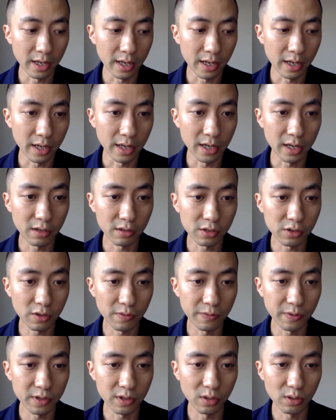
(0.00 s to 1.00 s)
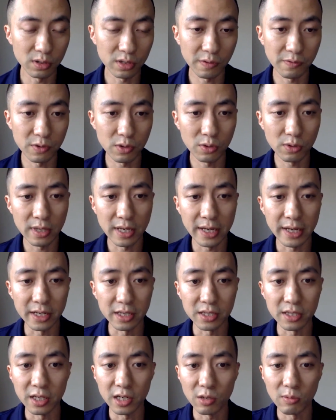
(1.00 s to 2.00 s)
And also for those of you that
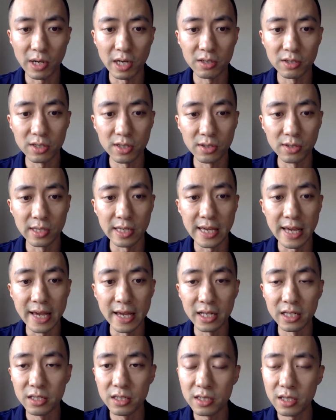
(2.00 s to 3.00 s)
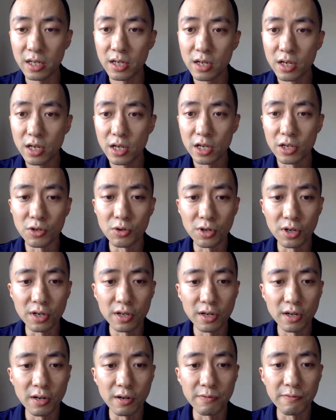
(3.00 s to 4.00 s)
stick around till the end, you're
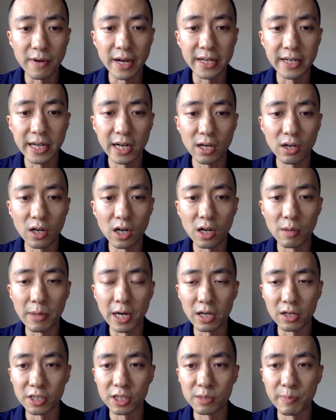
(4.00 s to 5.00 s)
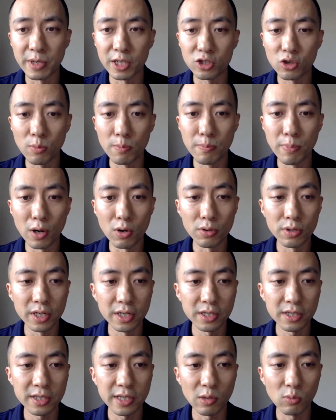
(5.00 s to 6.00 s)
gonna find out about a special bonus
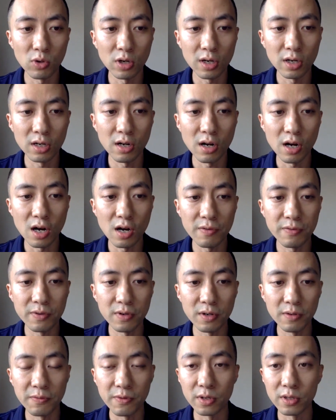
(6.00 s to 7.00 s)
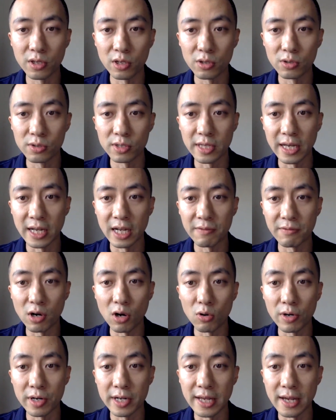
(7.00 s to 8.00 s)
that we're gonna offer for those that have
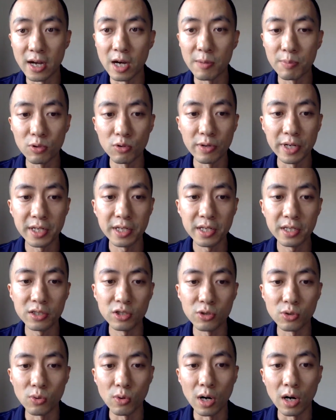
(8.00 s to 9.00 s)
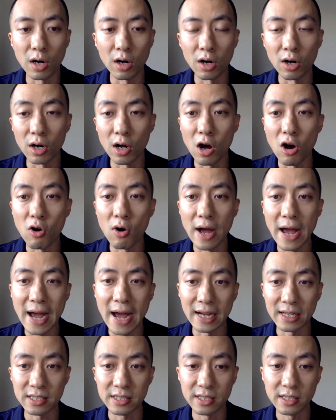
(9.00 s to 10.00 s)
already upgraded to our All
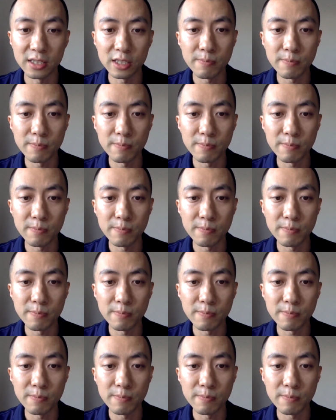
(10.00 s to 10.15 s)
Access